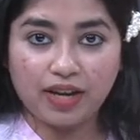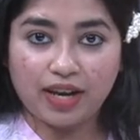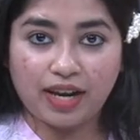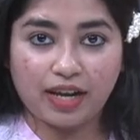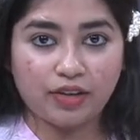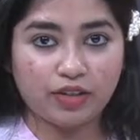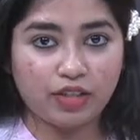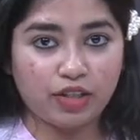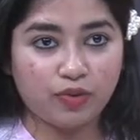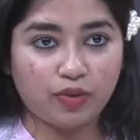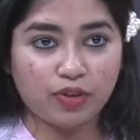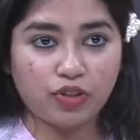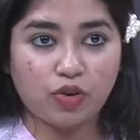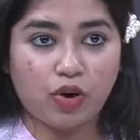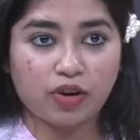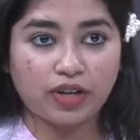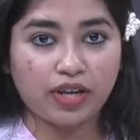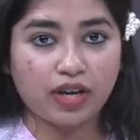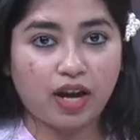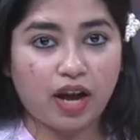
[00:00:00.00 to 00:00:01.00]
Like she was
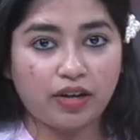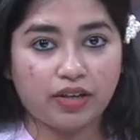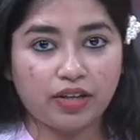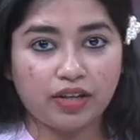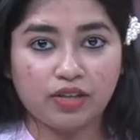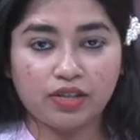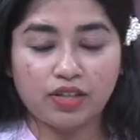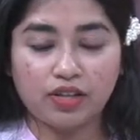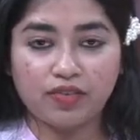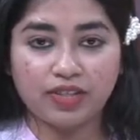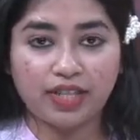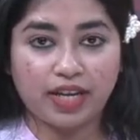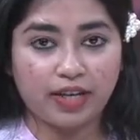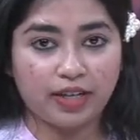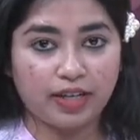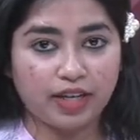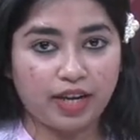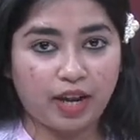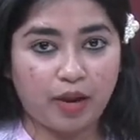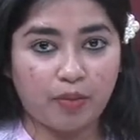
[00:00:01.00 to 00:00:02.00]
talking continuously with
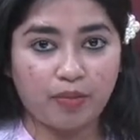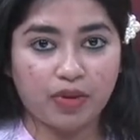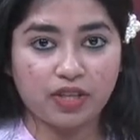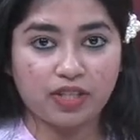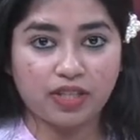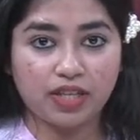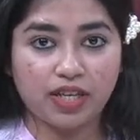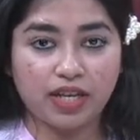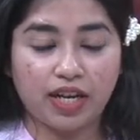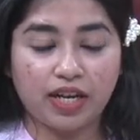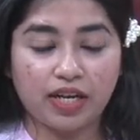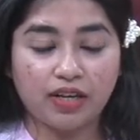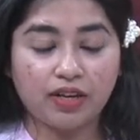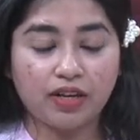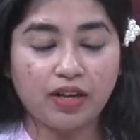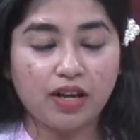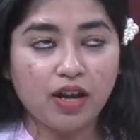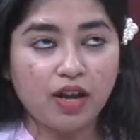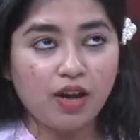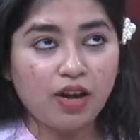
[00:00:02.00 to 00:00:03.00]
Indian embassy
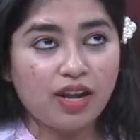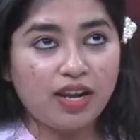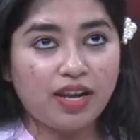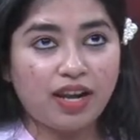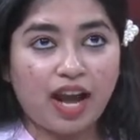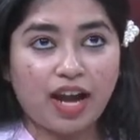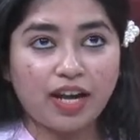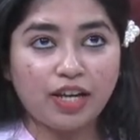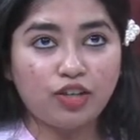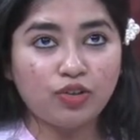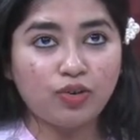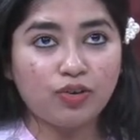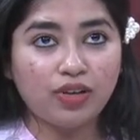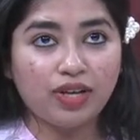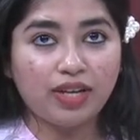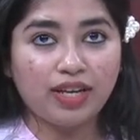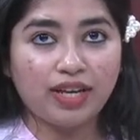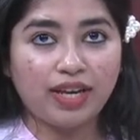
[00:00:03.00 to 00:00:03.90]
in night only.